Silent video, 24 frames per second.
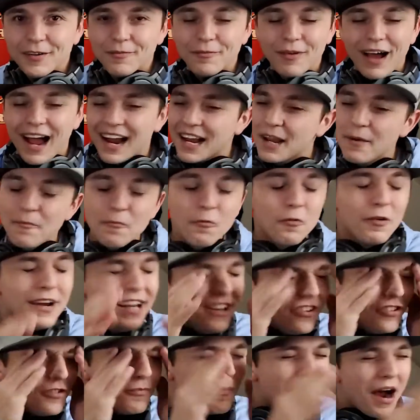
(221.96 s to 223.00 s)
But I can
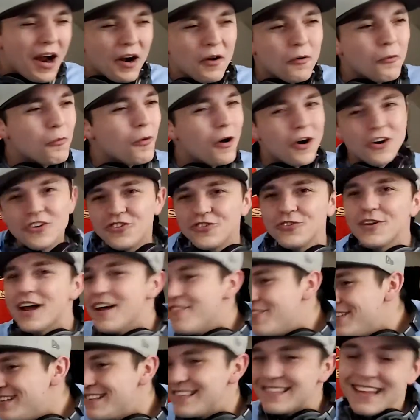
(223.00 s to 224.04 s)
read you by the words you
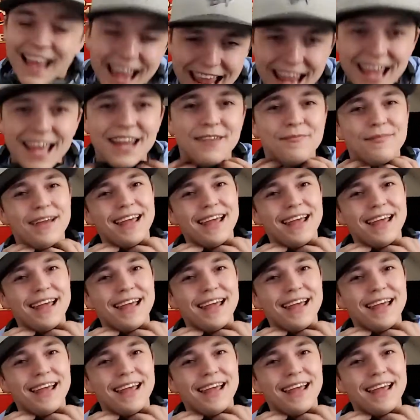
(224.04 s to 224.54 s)
haven't said,